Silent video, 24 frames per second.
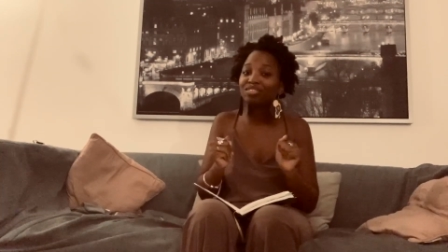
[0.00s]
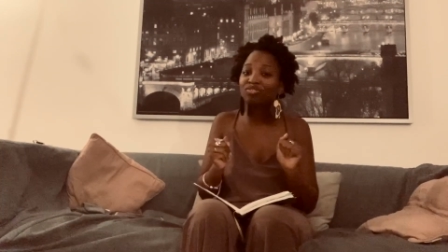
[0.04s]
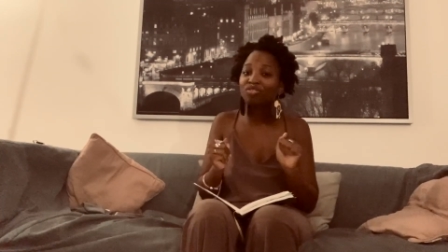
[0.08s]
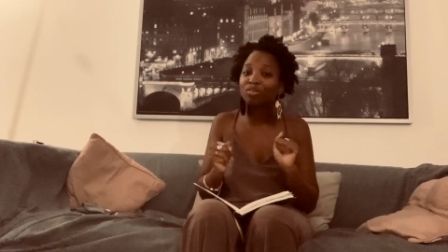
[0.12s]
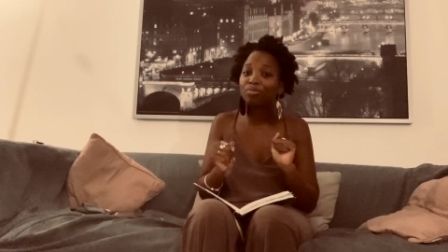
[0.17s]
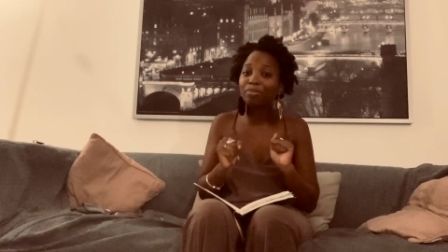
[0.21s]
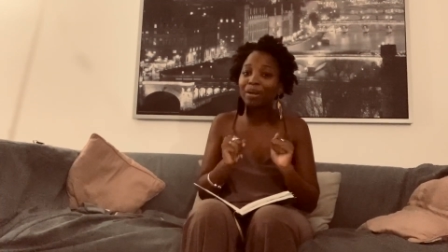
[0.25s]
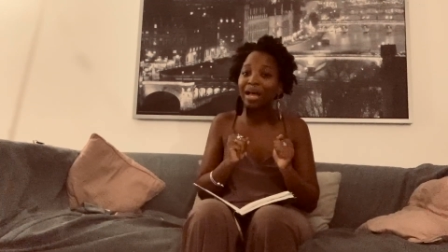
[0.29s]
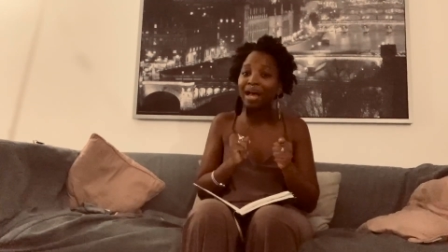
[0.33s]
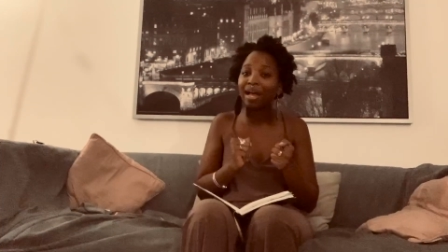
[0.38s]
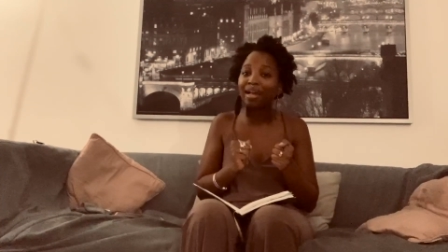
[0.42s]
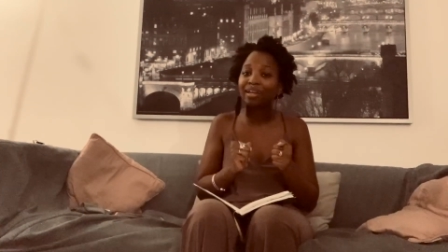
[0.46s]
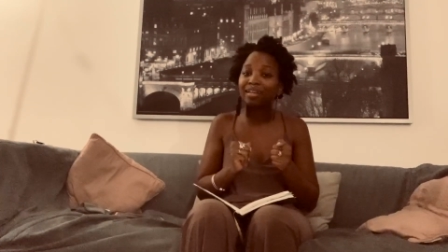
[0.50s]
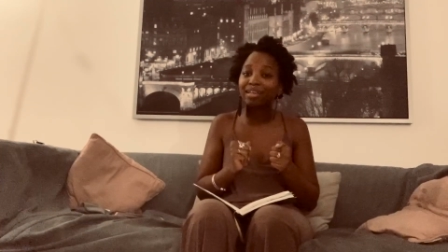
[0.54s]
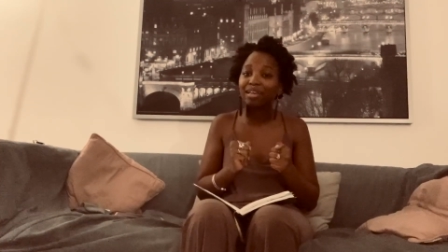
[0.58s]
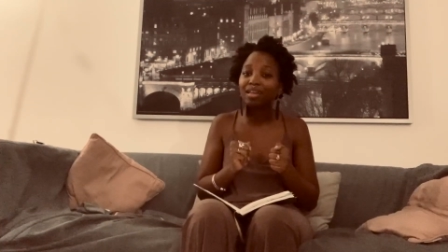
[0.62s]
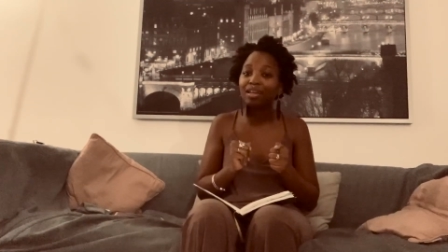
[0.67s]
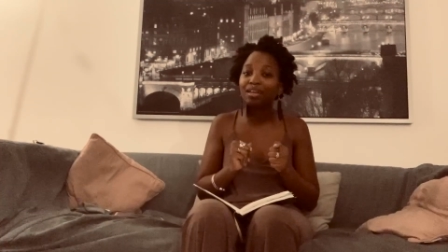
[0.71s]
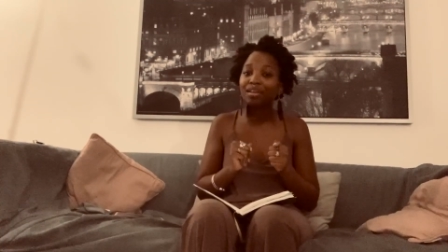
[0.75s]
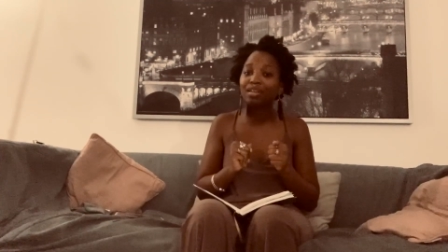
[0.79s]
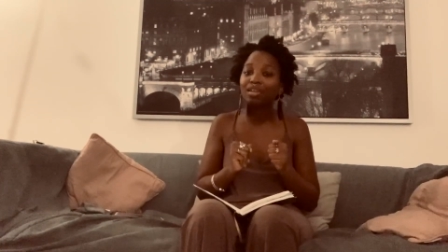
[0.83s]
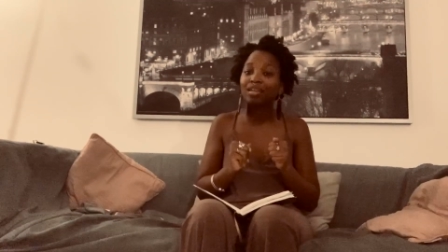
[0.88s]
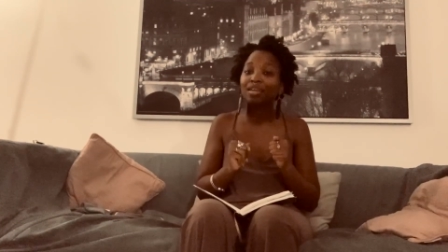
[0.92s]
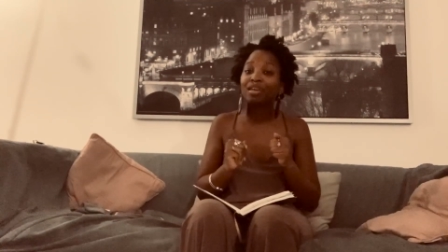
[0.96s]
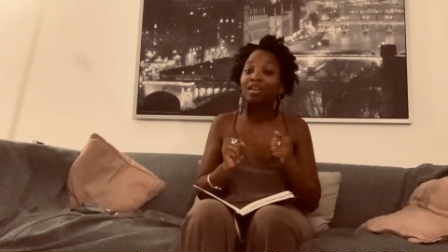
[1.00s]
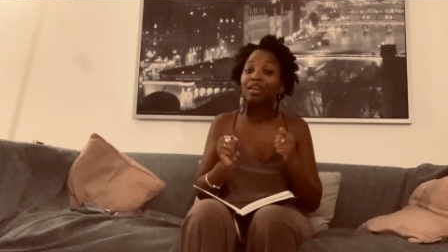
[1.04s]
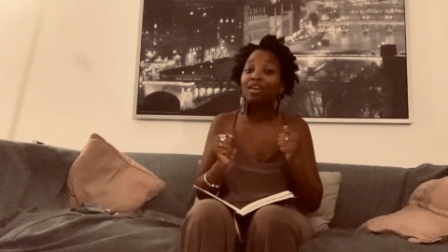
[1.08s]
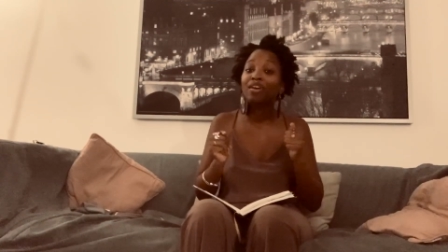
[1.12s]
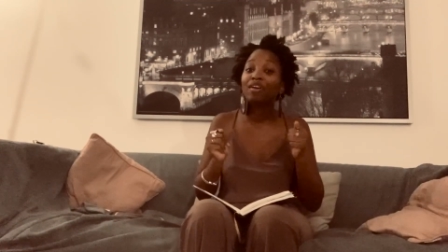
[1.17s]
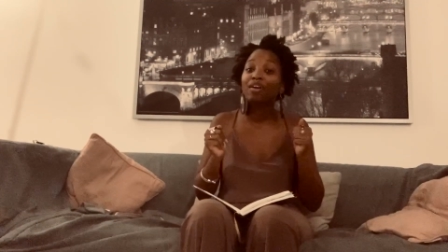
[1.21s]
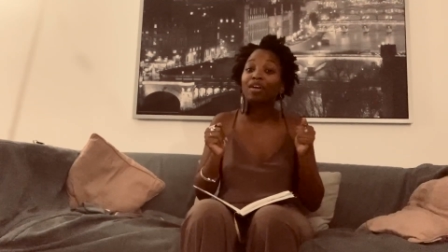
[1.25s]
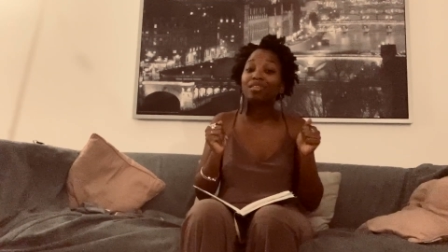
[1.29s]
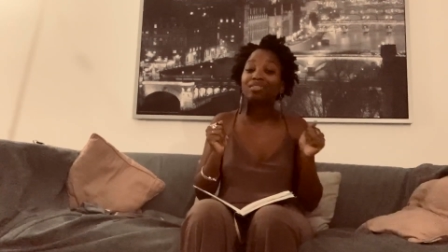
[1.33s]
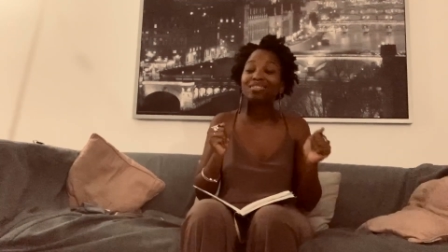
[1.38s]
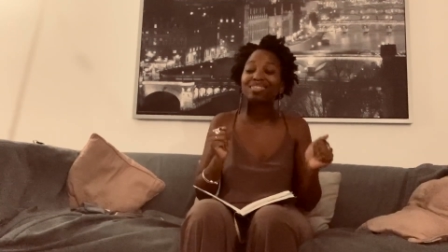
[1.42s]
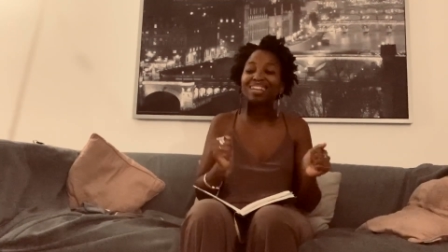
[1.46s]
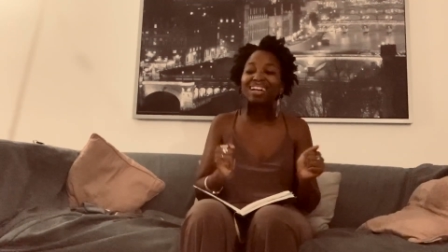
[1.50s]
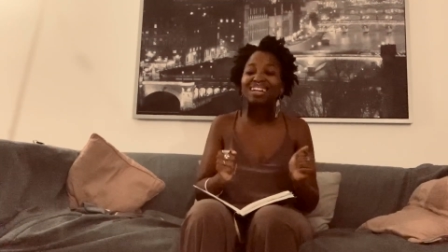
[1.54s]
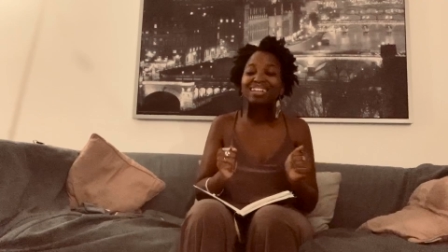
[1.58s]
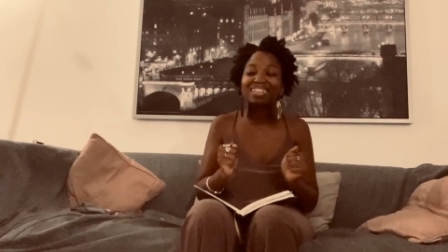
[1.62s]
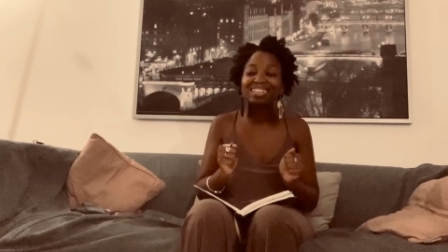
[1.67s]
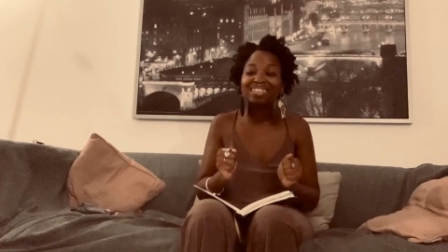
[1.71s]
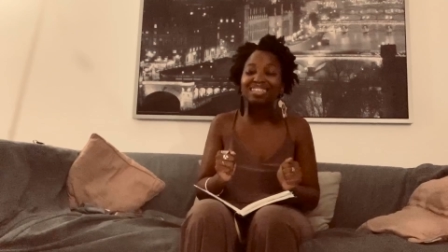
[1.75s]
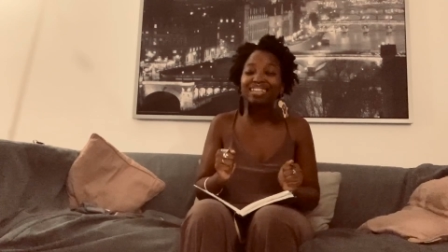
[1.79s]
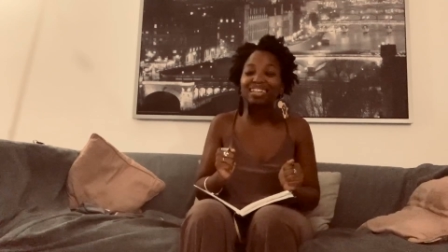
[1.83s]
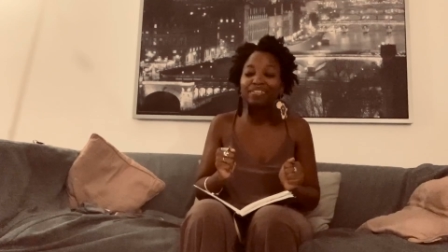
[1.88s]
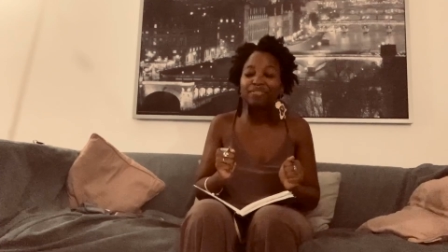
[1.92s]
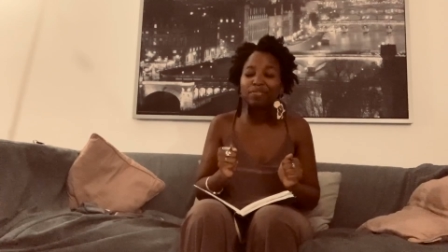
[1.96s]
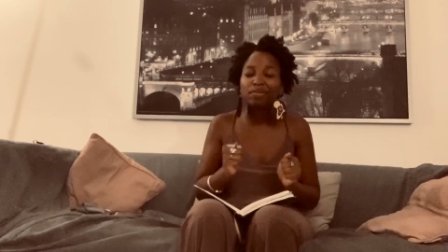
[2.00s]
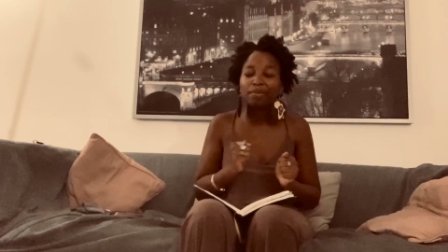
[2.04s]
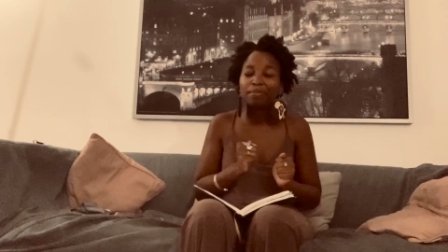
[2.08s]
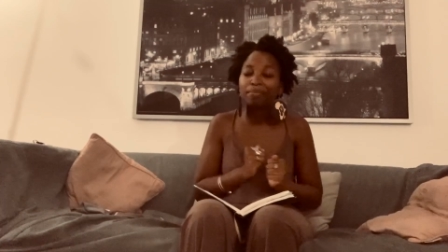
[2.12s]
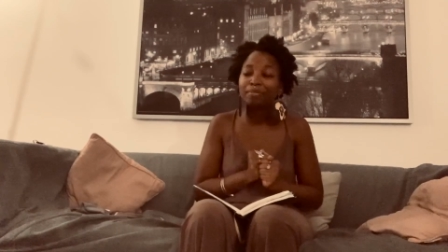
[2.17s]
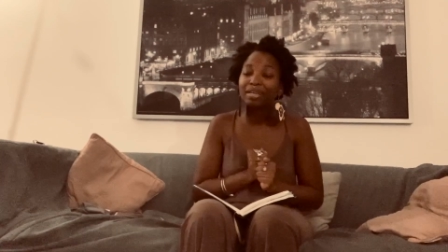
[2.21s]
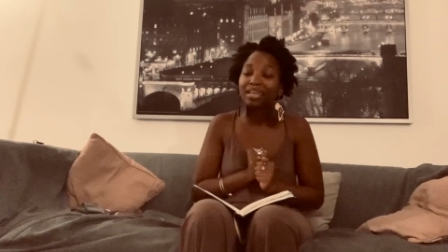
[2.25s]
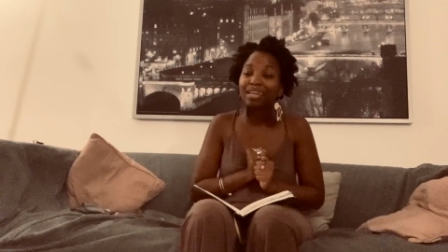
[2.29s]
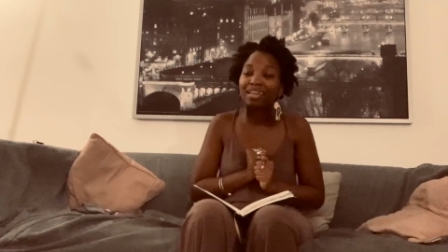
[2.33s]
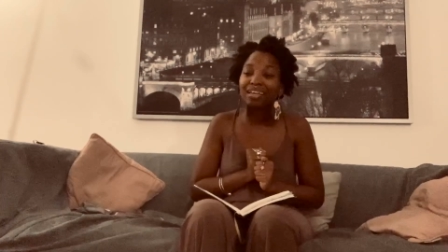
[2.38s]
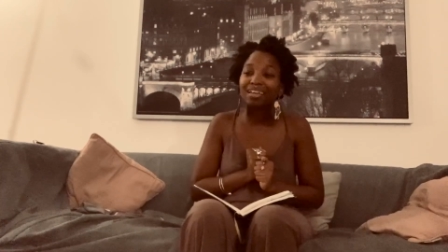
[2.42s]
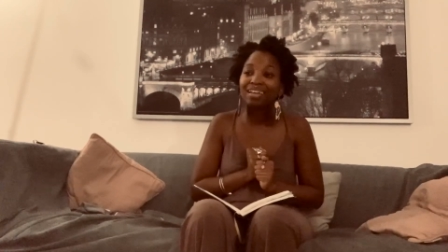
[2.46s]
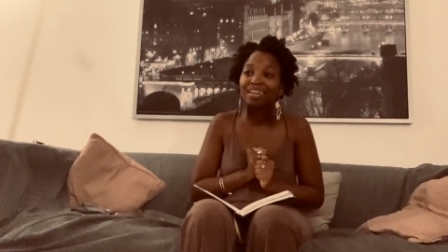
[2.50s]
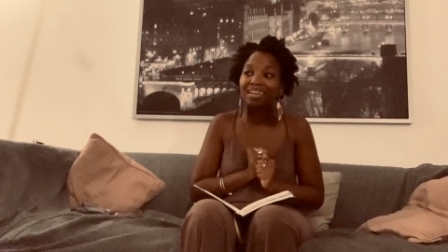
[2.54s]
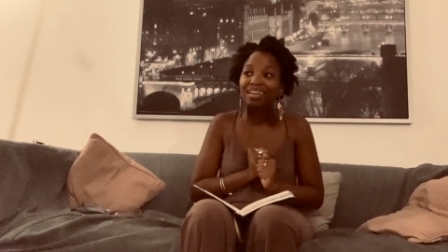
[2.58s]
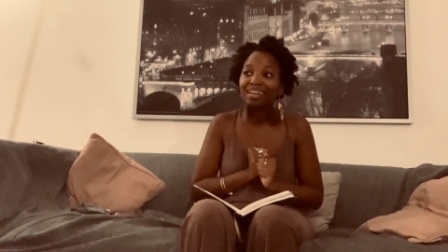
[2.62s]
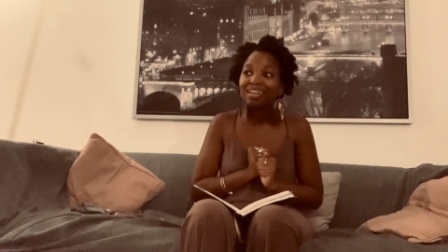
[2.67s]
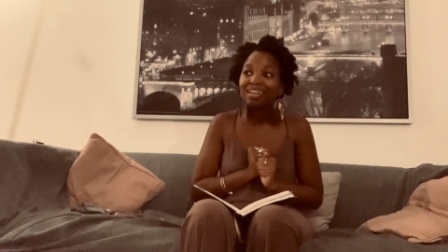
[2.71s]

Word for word: for packing. Luckily for me,